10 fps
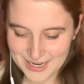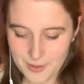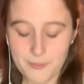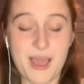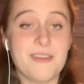
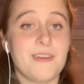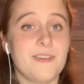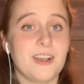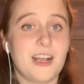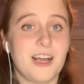My
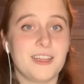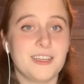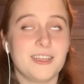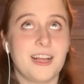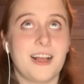favorite
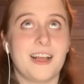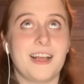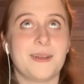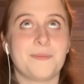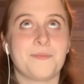color,
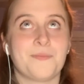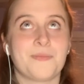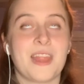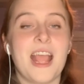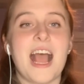
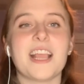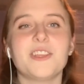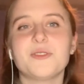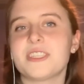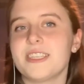I
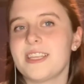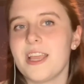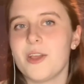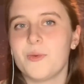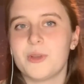used to say
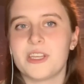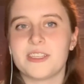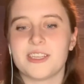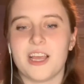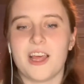it
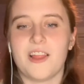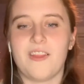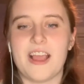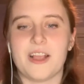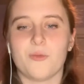was
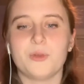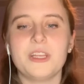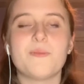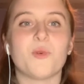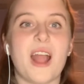like a
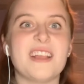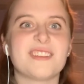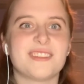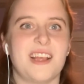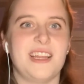really bright
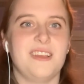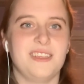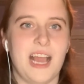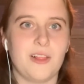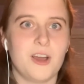sunny
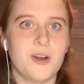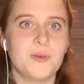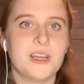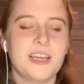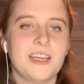yellow,
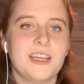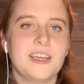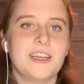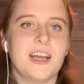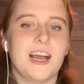
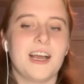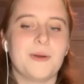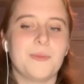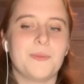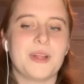
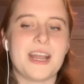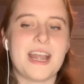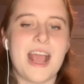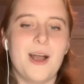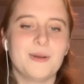but
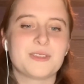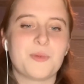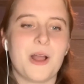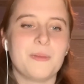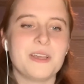now it's
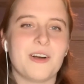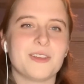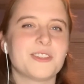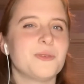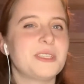probably
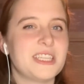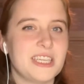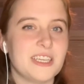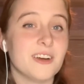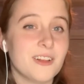also
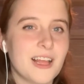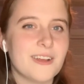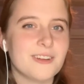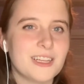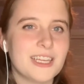teal I
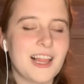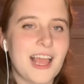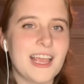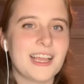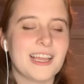really
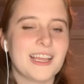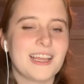like.